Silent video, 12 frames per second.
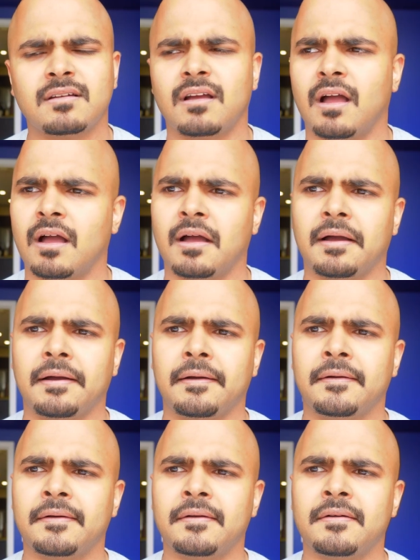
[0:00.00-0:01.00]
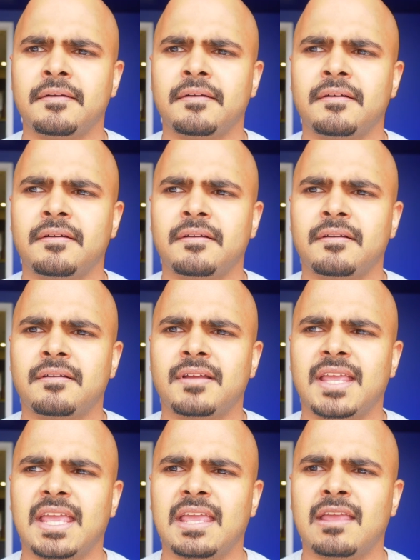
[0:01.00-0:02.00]
Uh,
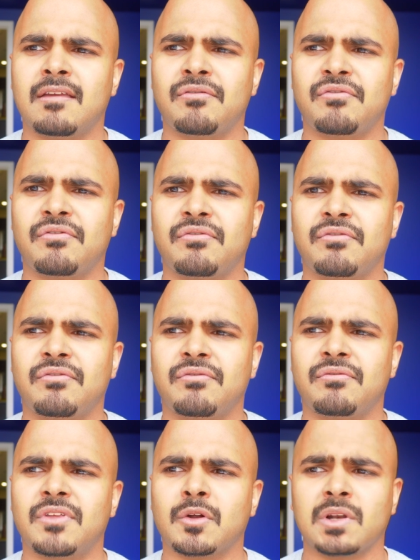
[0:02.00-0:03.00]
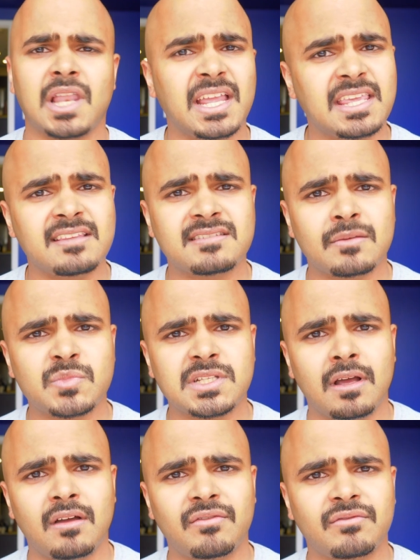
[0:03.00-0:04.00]
if you're liking some
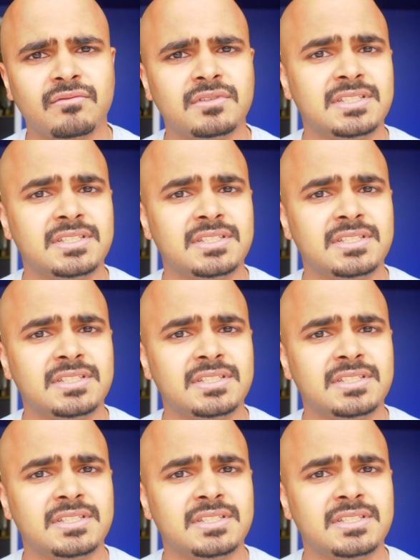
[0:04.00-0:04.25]
stuff,